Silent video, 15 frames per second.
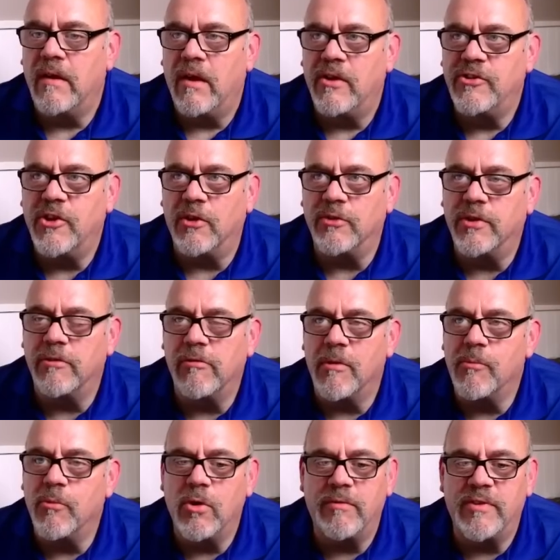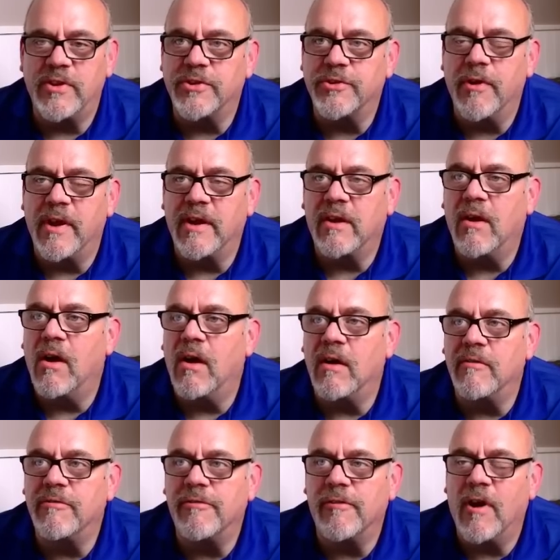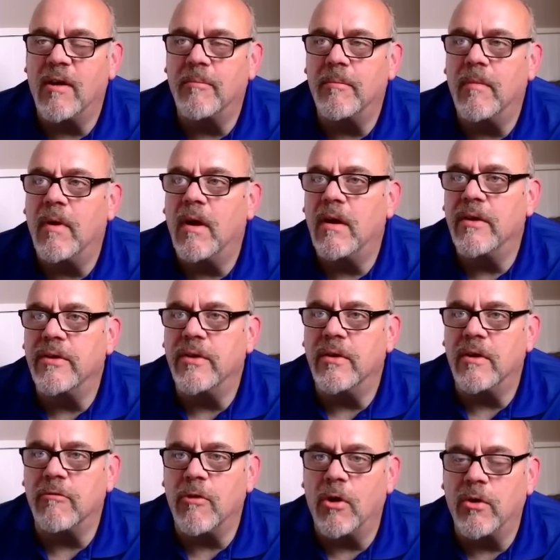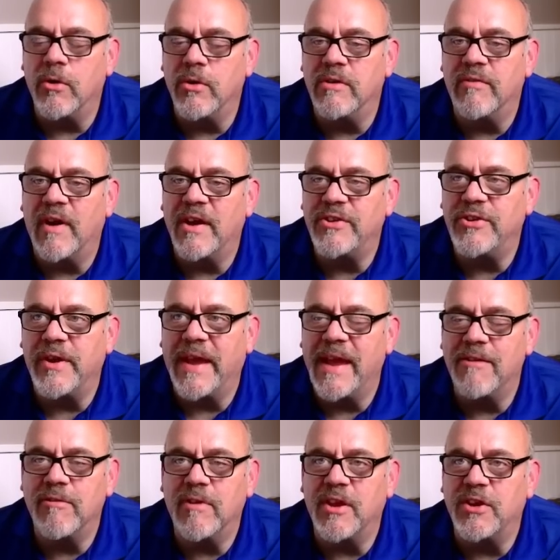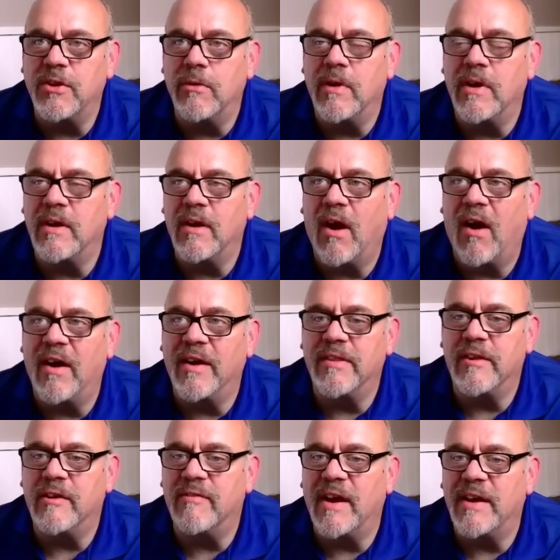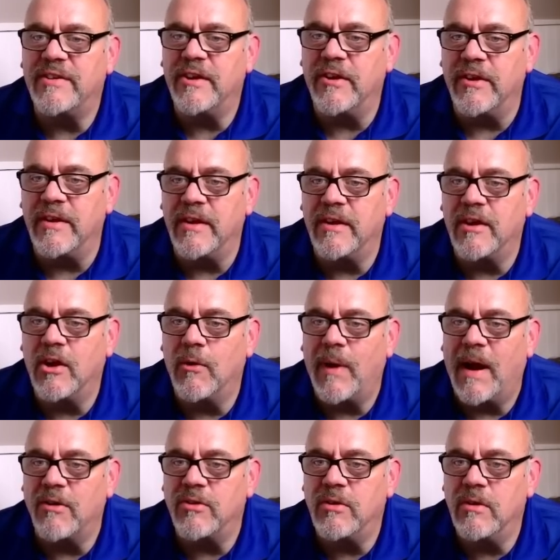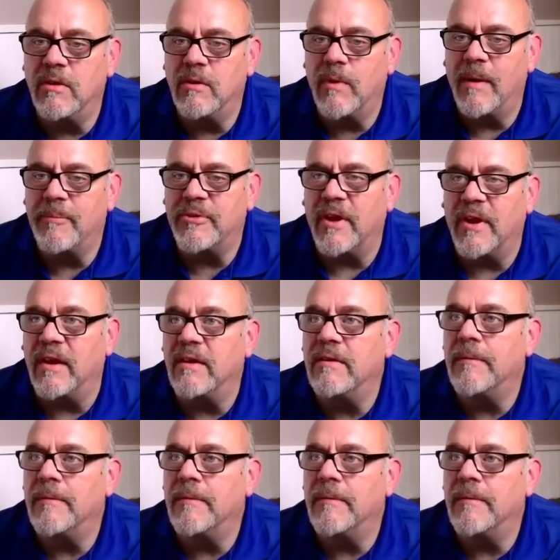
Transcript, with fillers: So to remove this credit card from your Roku device, you can't really do it on the device here. You need to go out to the website,